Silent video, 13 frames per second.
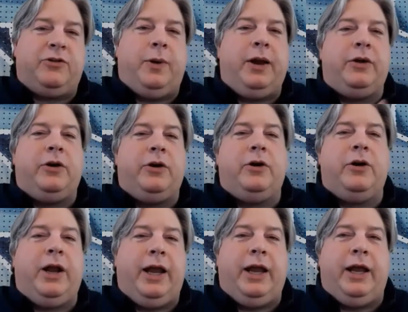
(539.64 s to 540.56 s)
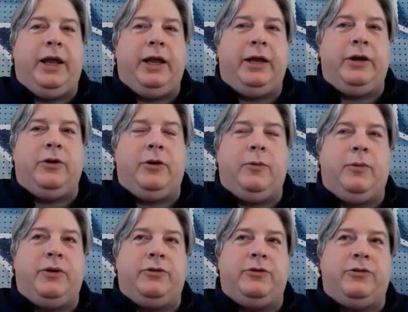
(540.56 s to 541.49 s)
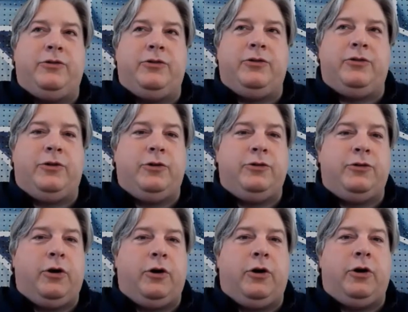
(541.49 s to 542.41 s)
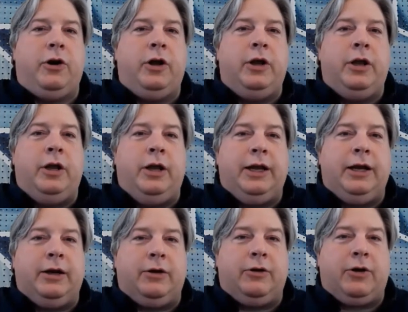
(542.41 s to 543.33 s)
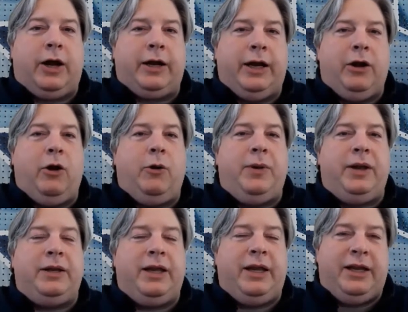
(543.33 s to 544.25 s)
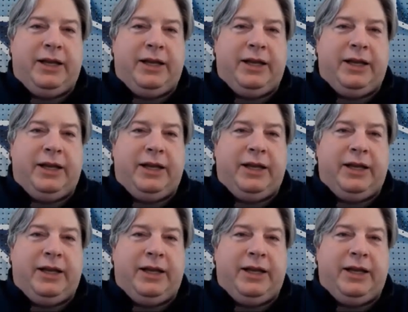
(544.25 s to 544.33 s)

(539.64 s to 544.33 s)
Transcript: around her, and her brothers and sisters are cracking open and